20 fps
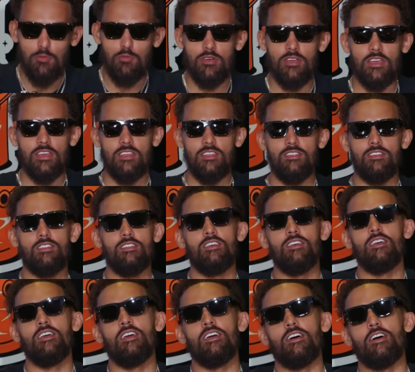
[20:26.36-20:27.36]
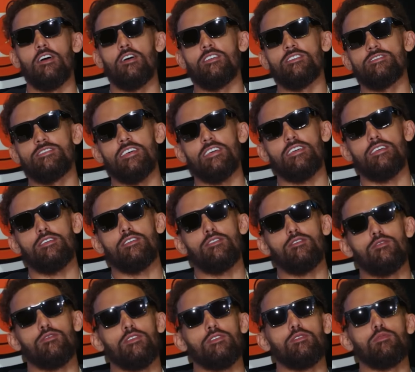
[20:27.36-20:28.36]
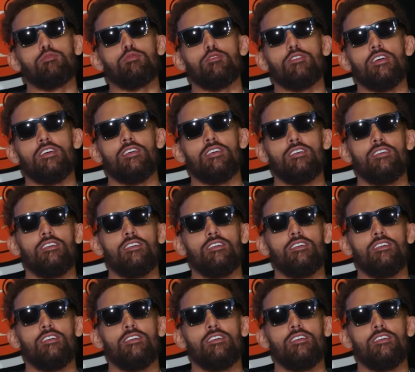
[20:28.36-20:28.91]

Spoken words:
bring in our second From the Point